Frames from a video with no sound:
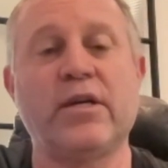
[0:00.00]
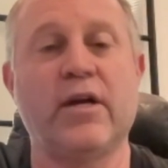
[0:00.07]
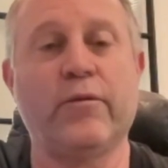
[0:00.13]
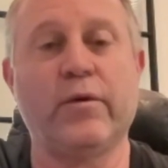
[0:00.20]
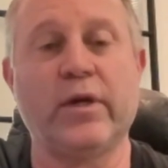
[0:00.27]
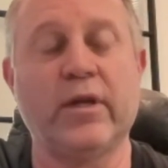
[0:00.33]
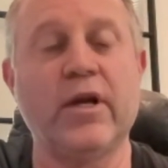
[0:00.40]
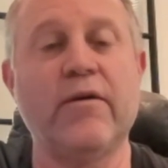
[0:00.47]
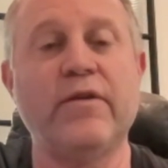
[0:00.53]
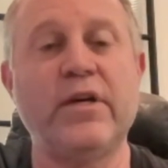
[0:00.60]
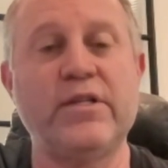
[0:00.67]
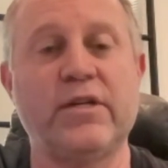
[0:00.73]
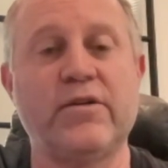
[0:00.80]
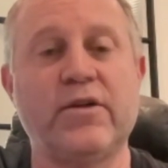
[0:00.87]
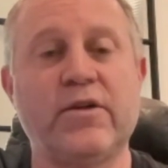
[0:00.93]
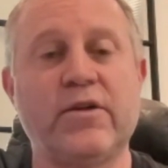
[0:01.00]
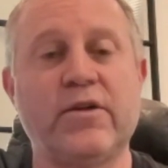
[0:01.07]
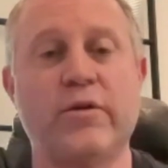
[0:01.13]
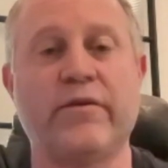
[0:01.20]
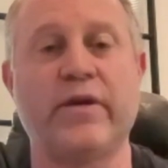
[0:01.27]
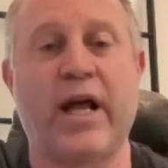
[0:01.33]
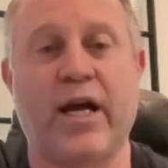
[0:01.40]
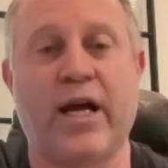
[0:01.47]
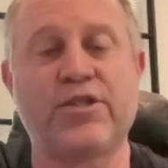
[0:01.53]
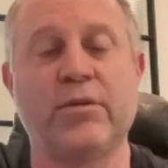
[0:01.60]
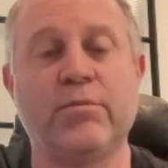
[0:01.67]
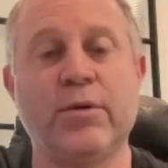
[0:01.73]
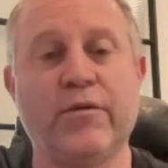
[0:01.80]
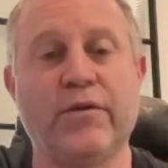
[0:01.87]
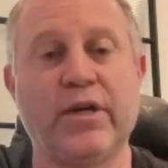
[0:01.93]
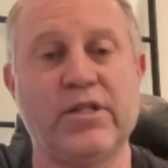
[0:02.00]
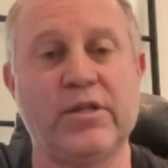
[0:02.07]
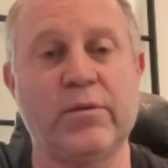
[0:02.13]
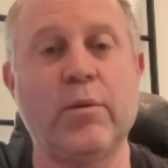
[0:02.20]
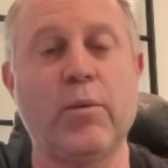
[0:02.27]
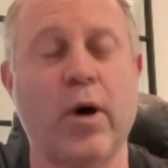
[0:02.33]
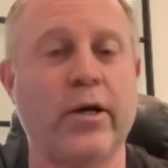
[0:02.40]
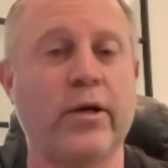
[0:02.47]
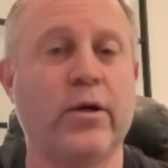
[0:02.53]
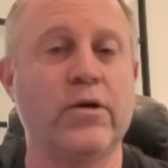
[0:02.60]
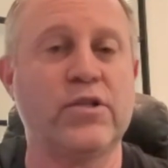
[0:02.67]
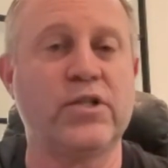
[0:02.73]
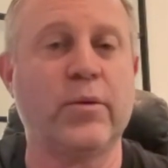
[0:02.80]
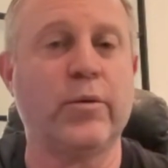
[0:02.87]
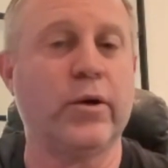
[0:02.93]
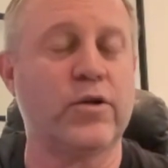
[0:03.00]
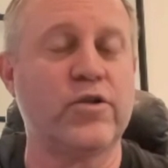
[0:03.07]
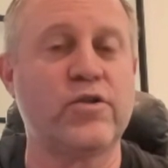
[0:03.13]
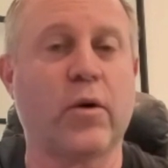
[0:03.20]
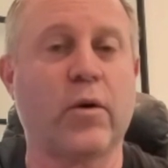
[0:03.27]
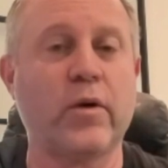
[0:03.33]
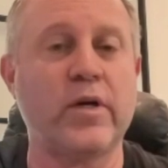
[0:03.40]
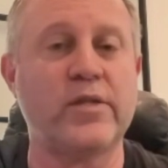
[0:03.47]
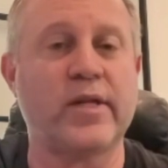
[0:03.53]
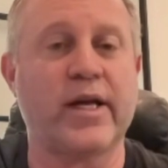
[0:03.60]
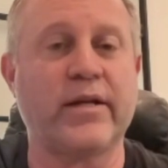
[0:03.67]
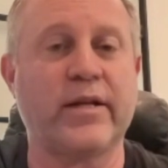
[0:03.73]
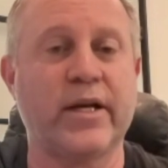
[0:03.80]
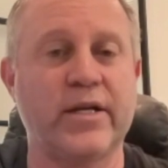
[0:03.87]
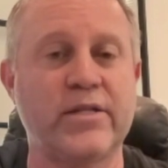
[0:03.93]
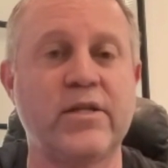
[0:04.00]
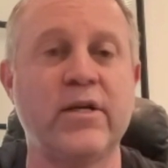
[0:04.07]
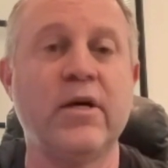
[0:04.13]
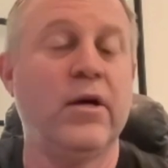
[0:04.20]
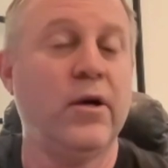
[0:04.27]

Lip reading: that if we love these adult-driven action movies and we want to go see real stories like this,